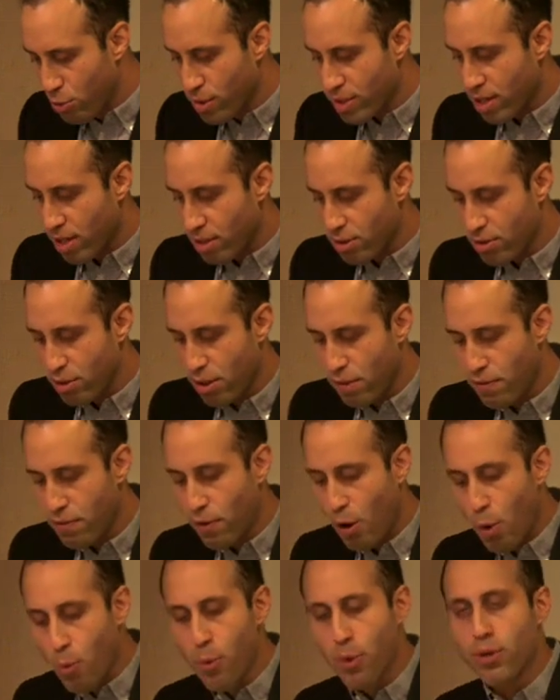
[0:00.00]
was also a
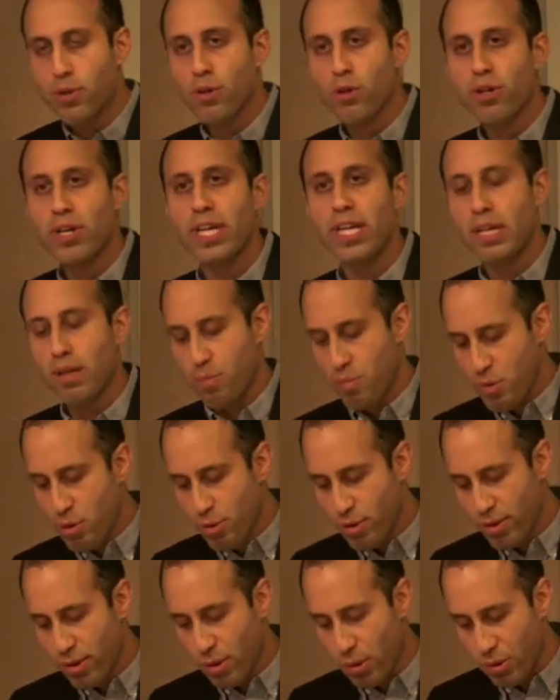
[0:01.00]
forward-looking
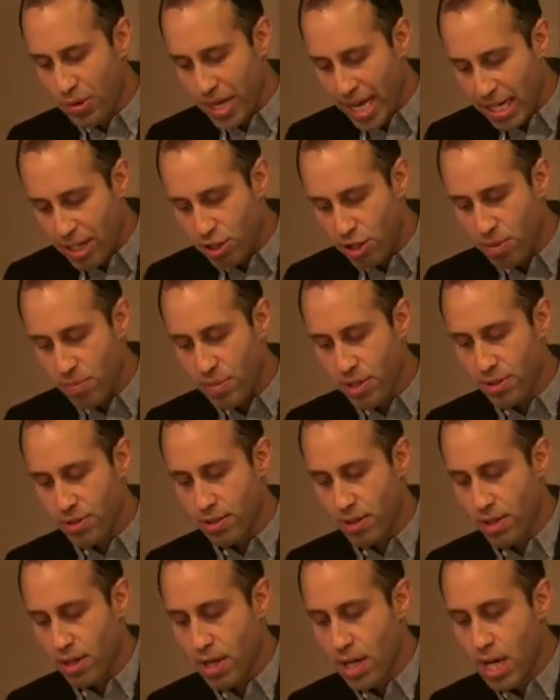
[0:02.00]
musical nation
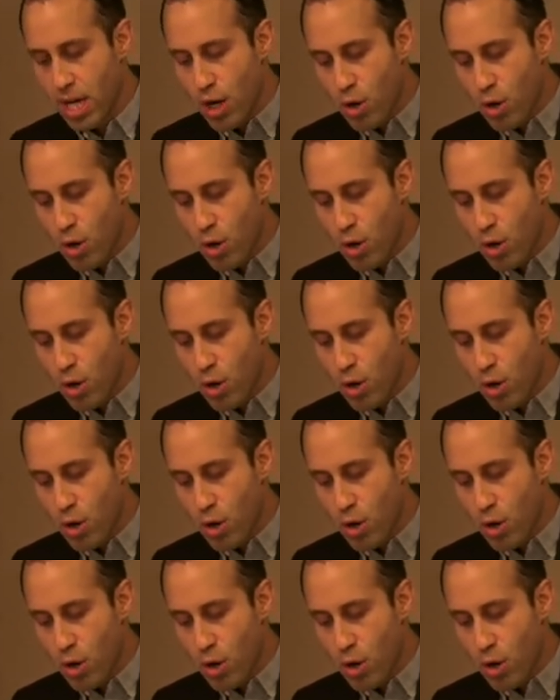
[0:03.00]
builder